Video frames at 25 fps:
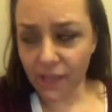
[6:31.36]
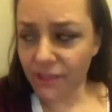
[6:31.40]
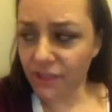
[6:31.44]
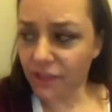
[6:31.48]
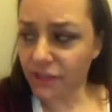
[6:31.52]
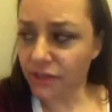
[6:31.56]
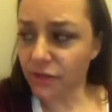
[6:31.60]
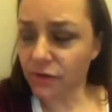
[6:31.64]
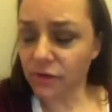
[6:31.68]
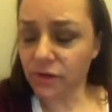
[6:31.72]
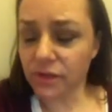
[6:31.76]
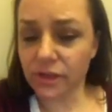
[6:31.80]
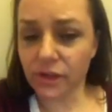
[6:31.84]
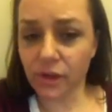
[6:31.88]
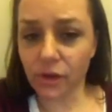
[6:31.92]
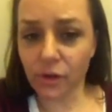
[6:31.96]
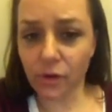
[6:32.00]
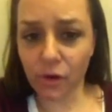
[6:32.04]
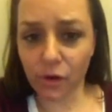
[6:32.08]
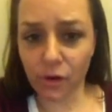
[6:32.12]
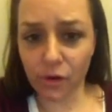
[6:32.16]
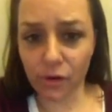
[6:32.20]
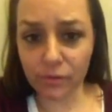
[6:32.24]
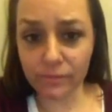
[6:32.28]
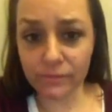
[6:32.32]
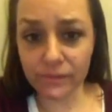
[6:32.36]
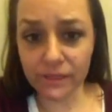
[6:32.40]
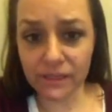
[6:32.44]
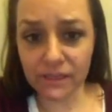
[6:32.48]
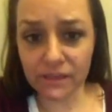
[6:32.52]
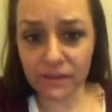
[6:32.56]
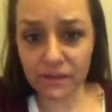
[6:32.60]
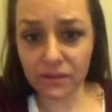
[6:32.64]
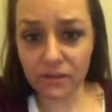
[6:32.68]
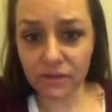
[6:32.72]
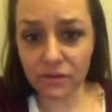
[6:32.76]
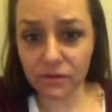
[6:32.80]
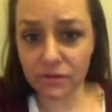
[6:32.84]
And then you can go home
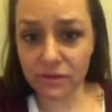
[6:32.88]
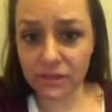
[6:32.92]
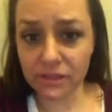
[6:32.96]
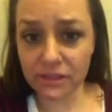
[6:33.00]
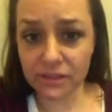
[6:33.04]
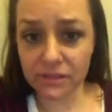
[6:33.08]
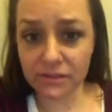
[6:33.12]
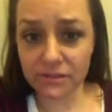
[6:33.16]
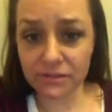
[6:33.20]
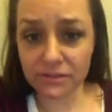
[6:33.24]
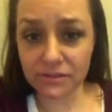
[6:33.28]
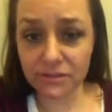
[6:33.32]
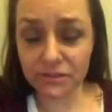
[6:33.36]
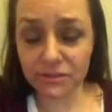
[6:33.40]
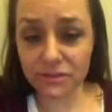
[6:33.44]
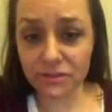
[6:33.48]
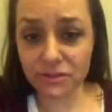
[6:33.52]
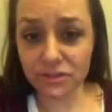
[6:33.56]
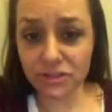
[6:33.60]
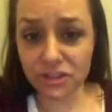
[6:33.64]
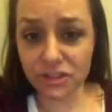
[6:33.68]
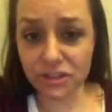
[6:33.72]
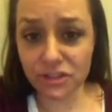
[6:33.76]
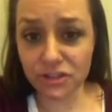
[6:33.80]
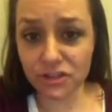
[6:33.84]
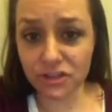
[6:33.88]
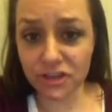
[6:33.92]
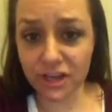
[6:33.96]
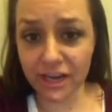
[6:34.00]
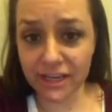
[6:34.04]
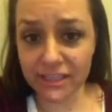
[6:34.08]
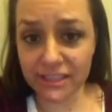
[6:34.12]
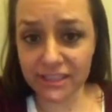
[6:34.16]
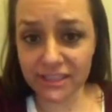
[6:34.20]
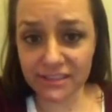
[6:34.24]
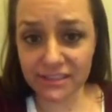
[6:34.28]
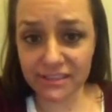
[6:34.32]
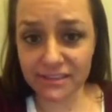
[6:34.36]
and you can just
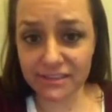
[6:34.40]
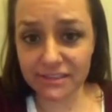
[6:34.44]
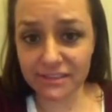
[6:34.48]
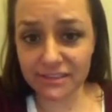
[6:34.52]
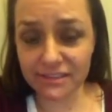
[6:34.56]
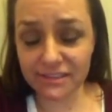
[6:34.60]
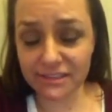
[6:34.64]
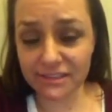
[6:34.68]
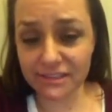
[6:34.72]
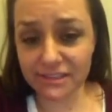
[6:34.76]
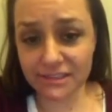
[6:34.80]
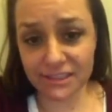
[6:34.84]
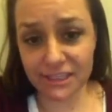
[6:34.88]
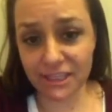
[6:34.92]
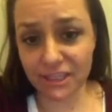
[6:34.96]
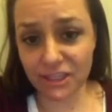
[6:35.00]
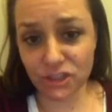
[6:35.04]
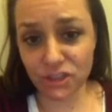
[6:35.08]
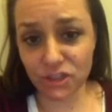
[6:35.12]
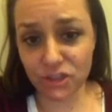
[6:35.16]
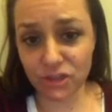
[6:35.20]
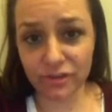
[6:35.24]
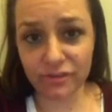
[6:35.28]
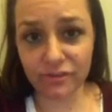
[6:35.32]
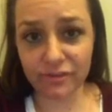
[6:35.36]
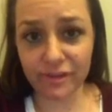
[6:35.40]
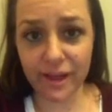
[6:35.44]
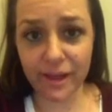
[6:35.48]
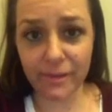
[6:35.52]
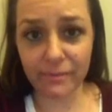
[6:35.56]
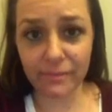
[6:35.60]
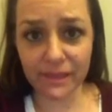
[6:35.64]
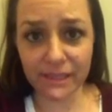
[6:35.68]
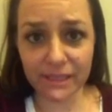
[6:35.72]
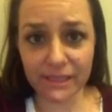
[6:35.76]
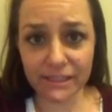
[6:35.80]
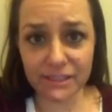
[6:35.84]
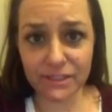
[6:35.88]
try to teach your
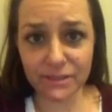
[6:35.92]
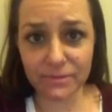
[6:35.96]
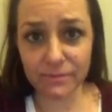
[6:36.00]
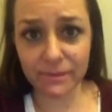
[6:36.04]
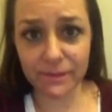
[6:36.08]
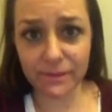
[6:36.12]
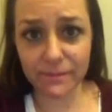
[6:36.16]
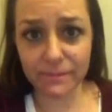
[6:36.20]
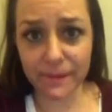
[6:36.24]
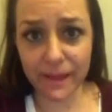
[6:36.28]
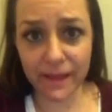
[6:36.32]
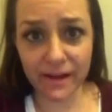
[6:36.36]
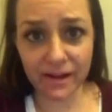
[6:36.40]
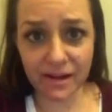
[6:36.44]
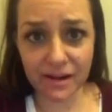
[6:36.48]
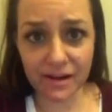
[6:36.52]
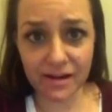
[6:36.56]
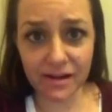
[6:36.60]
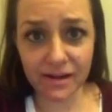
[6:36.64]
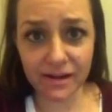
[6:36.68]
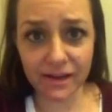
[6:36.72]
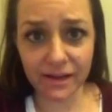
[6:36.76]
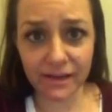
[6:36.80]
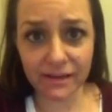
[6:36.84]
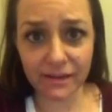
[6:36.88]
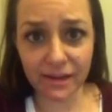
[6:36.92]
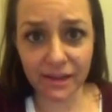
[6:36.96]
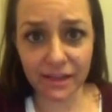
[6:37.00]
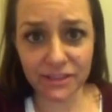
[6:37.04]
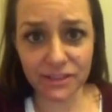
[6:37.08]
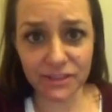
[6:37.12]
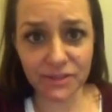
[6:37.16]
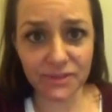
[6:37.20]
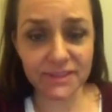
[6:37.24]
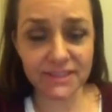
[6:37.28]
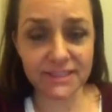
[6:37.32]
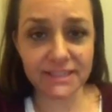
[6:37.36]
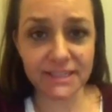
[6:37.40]
family to be better and
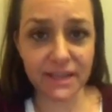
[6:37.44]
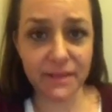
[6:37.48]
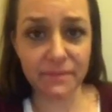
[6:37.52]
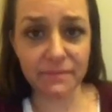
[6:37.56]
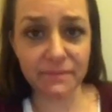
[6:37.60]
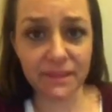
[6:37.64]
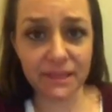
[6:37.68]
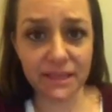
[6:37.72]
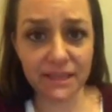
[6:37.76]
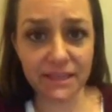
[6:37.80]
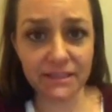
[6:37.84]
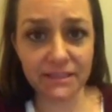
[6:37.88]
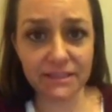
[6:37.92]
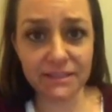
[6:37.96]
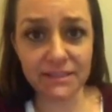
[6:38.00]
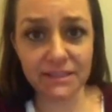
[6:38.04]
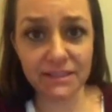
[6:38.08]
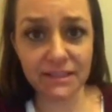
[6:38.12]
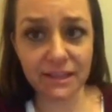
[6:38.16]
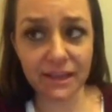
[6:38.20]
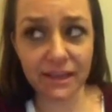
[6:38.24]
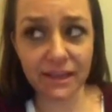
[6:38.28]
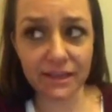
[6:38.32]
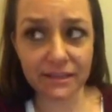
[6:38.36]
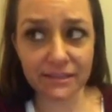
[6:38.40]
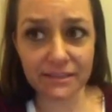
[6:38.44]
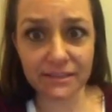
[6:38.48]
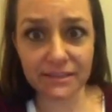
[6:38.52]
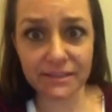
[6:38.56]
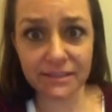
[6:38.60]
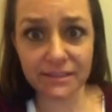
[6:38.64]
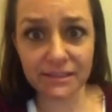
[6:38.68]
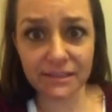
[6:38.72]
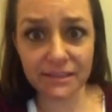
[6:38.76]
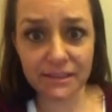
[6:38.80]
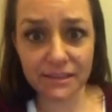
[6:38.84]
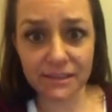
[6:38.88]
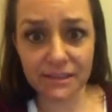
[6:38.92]
not do the same things
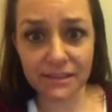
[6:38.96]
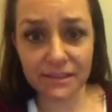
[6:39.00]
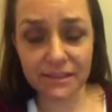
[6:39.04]
that